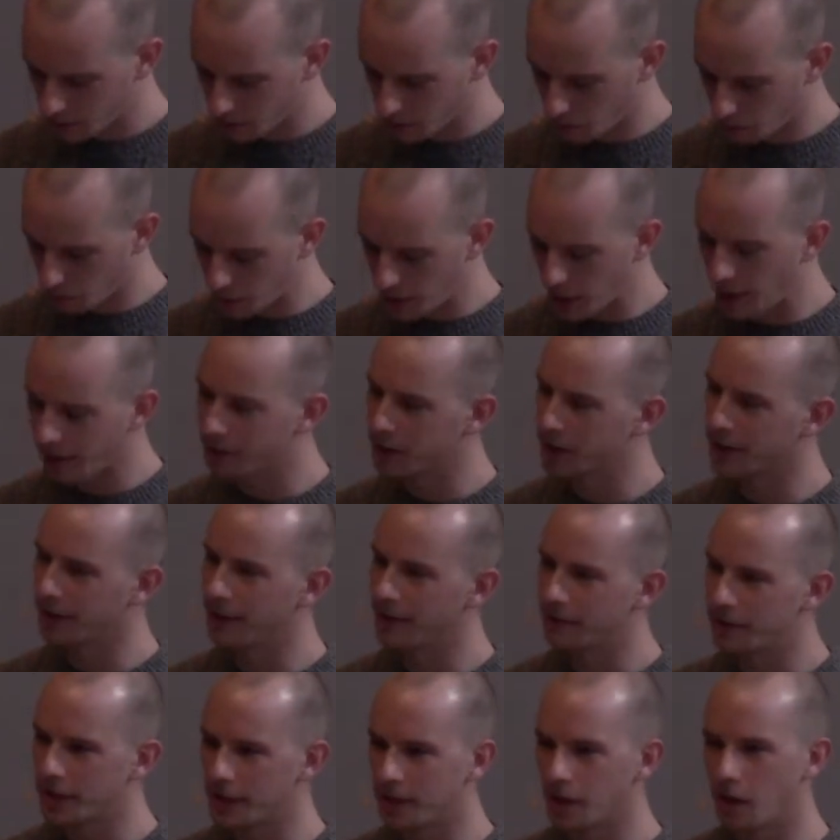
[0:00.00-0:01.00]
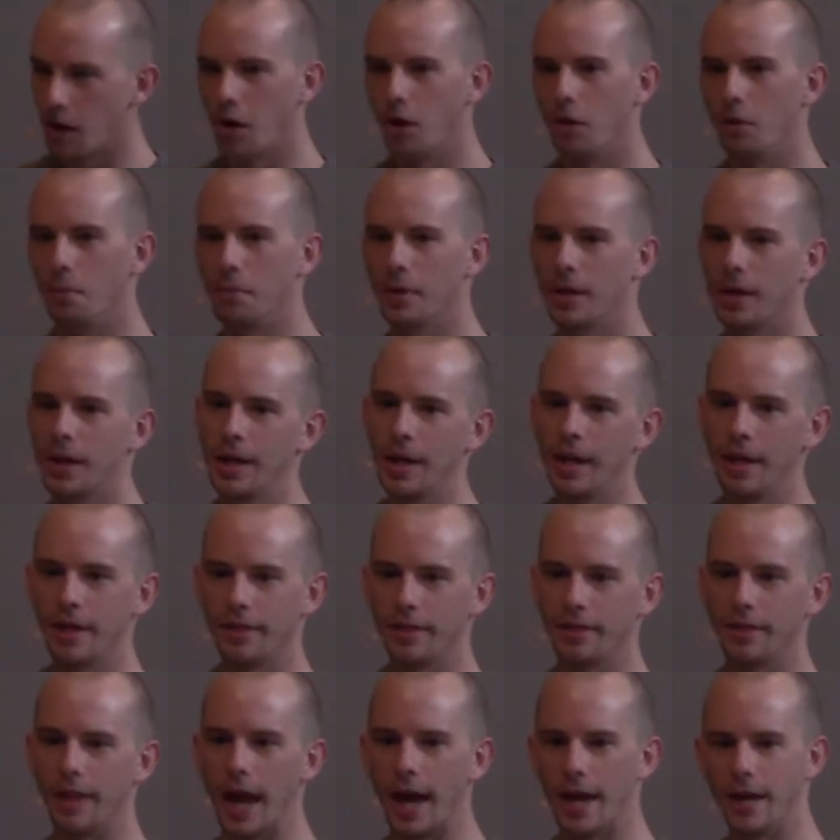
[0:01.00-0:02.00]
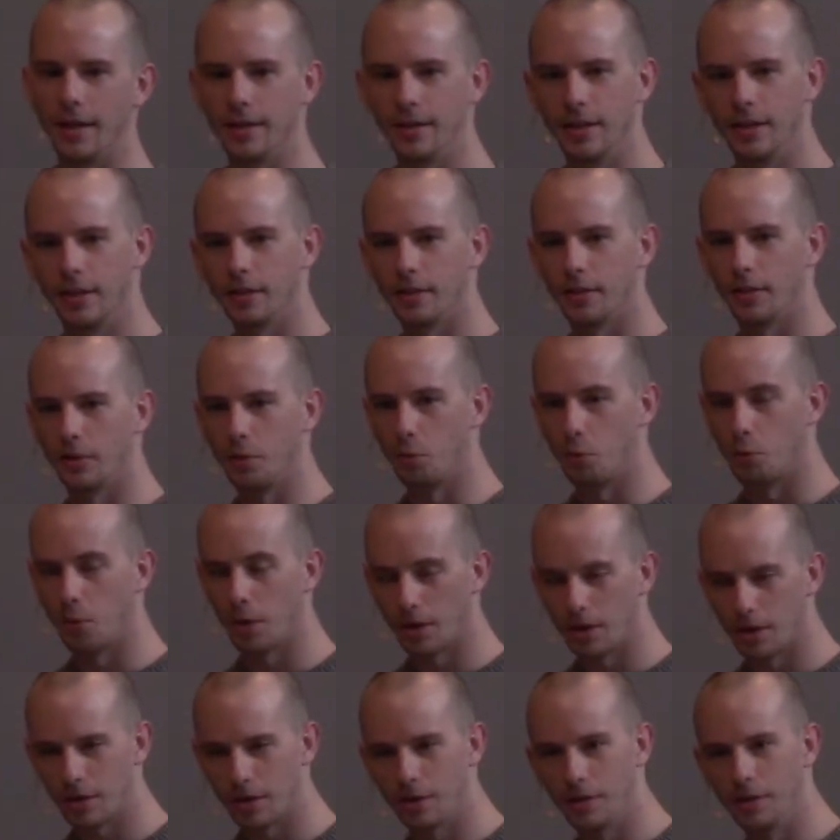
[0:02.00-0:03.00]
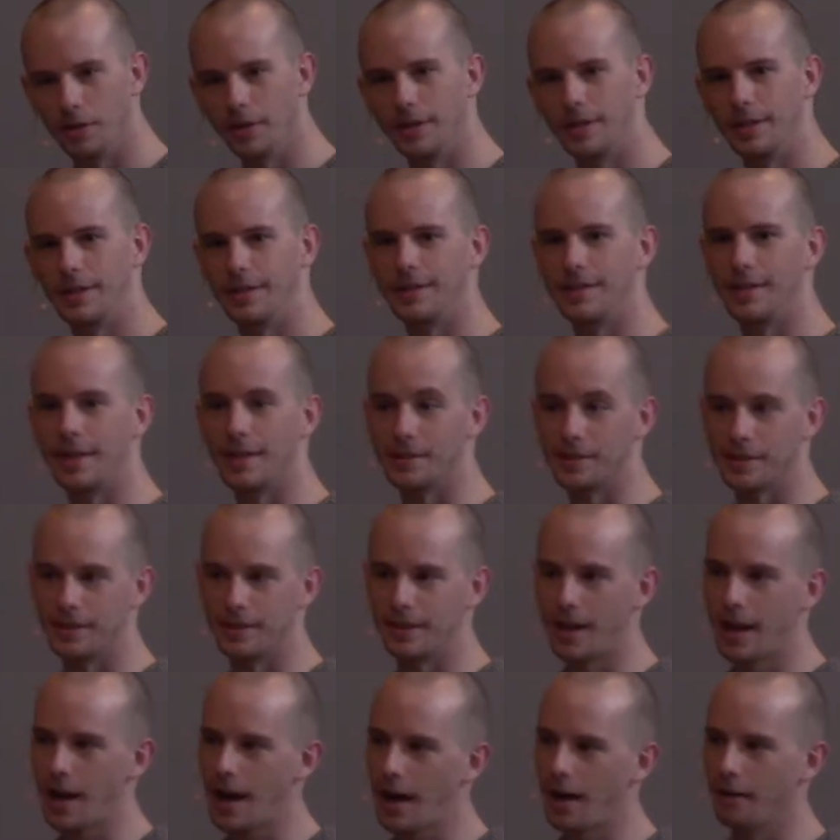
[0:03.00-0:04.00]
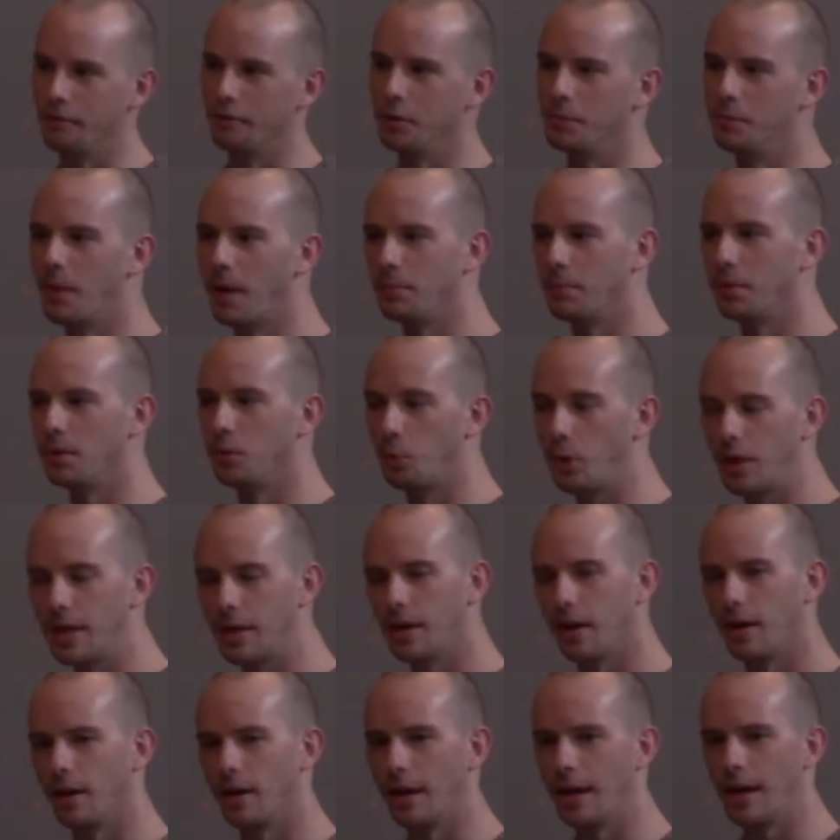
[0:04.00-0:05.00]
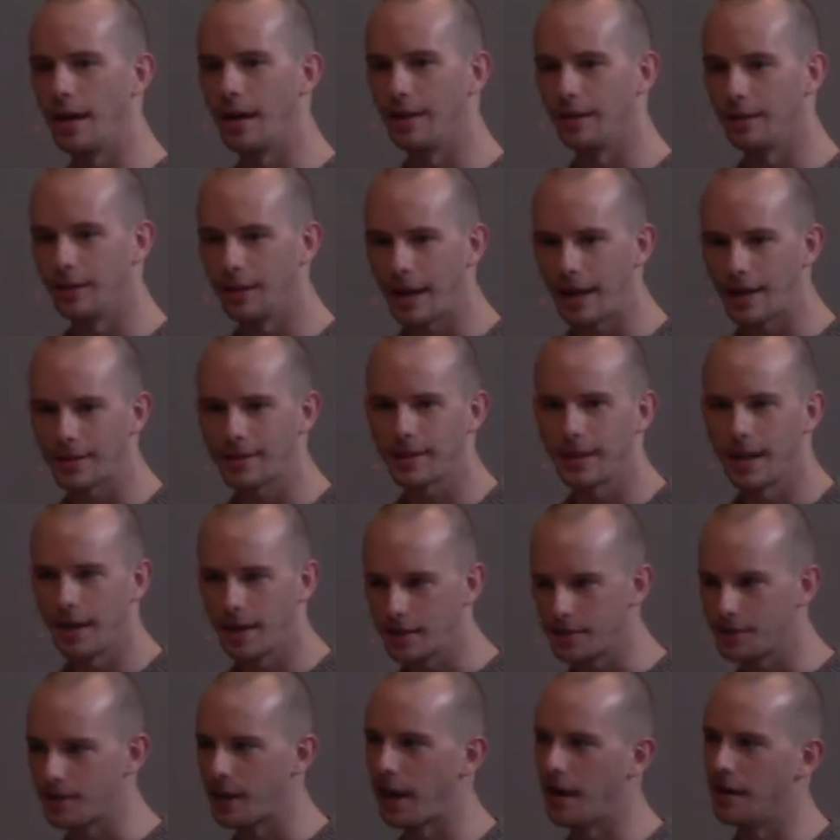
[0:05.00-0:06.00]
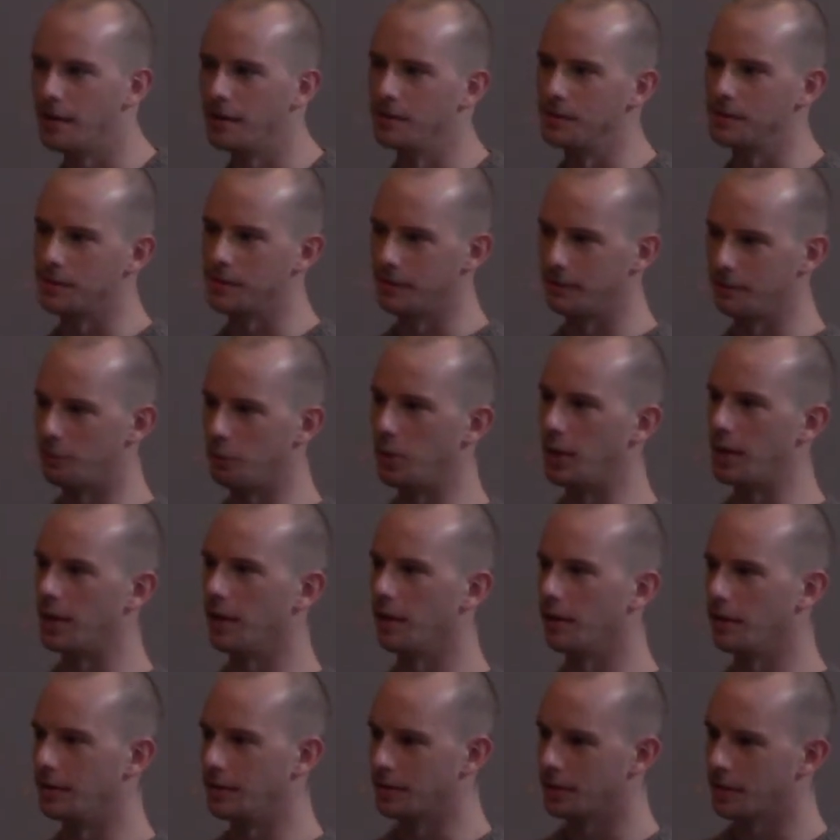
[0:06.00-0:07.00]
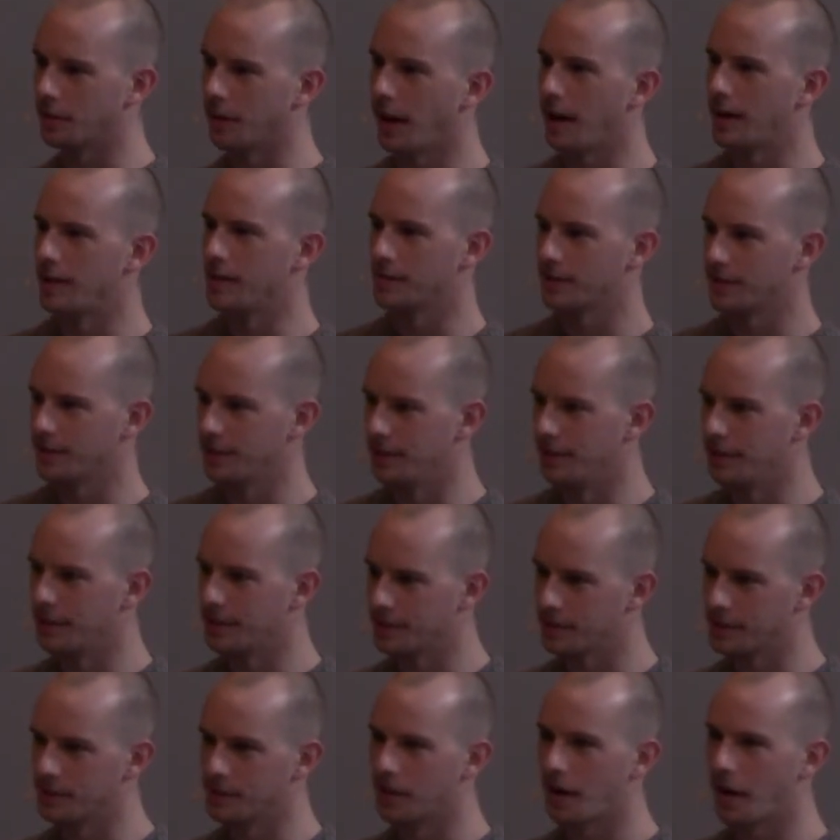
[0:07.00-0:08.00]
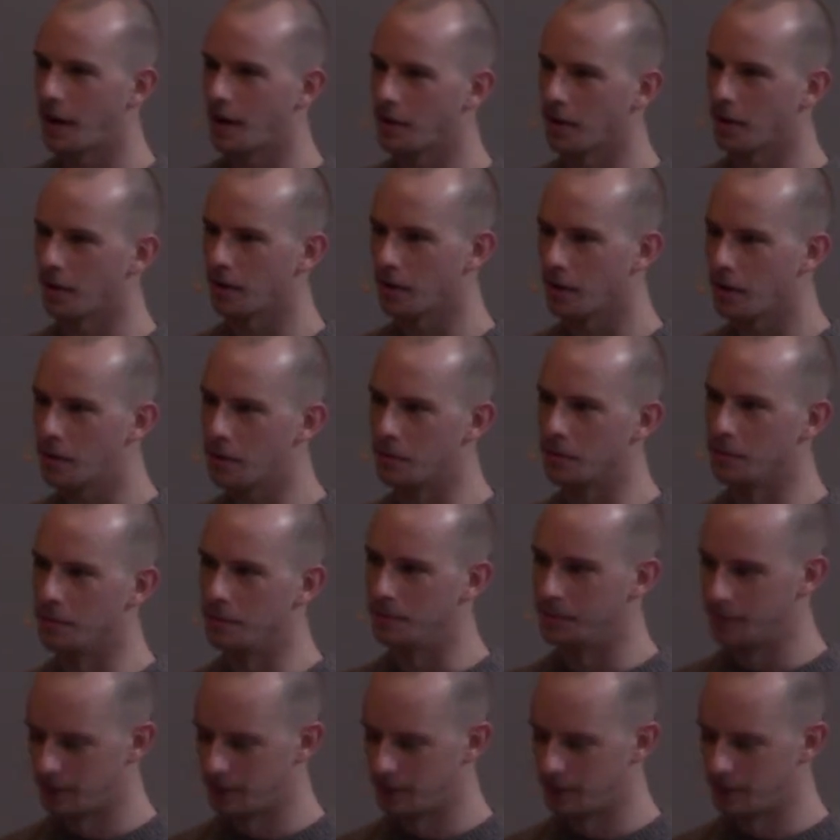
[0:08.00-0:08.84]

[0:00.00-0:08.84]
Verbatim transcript: We have a living hope that the world doesn't have. Remember, we are elect exiles if we are in Christ. This is not our home.